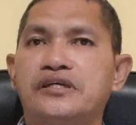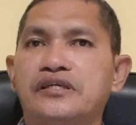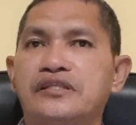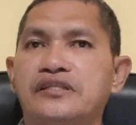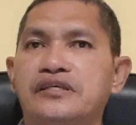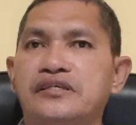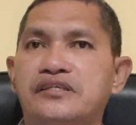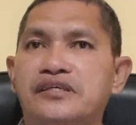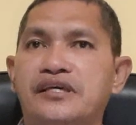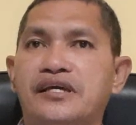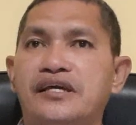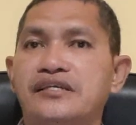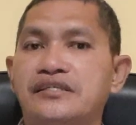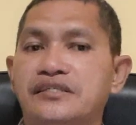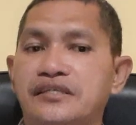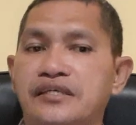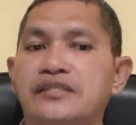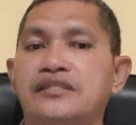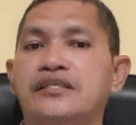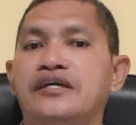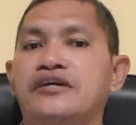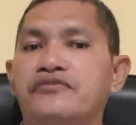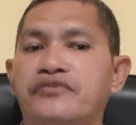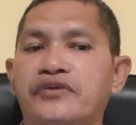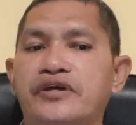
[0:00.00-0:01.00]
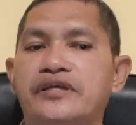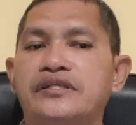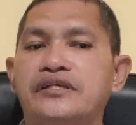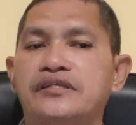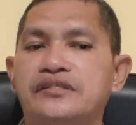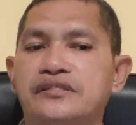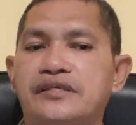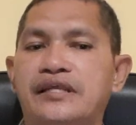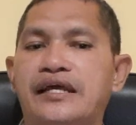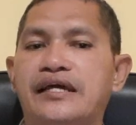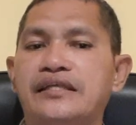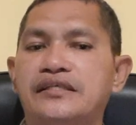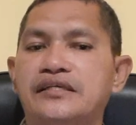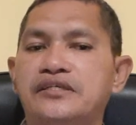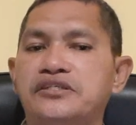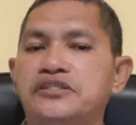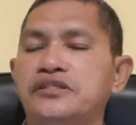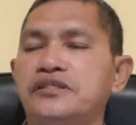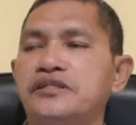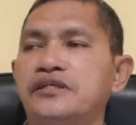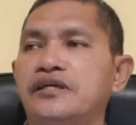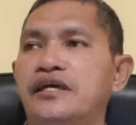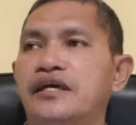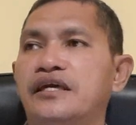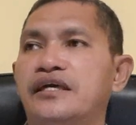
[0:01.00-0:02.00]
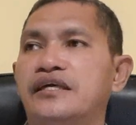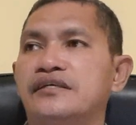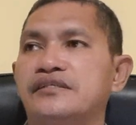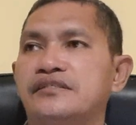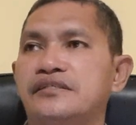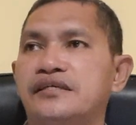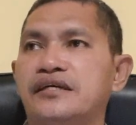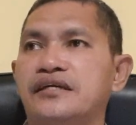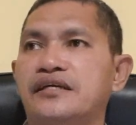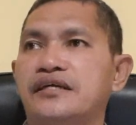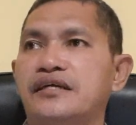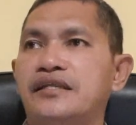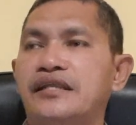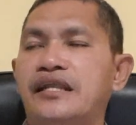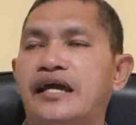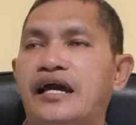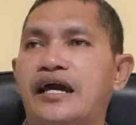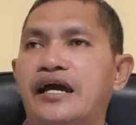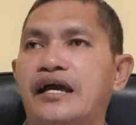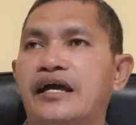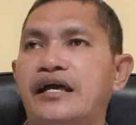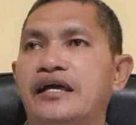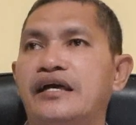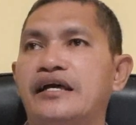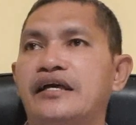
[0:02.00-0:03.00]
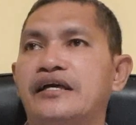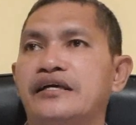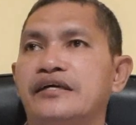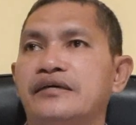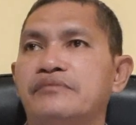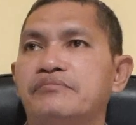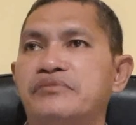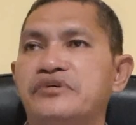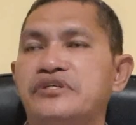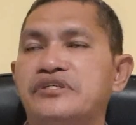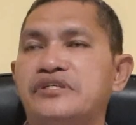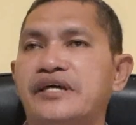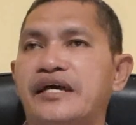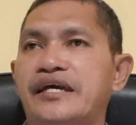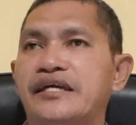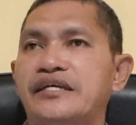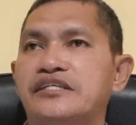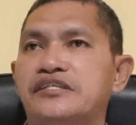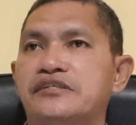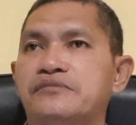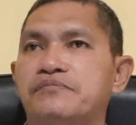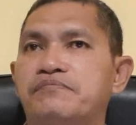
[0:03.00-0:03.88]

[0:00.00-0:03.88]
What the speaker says: in this case integrated strategy. Second, besides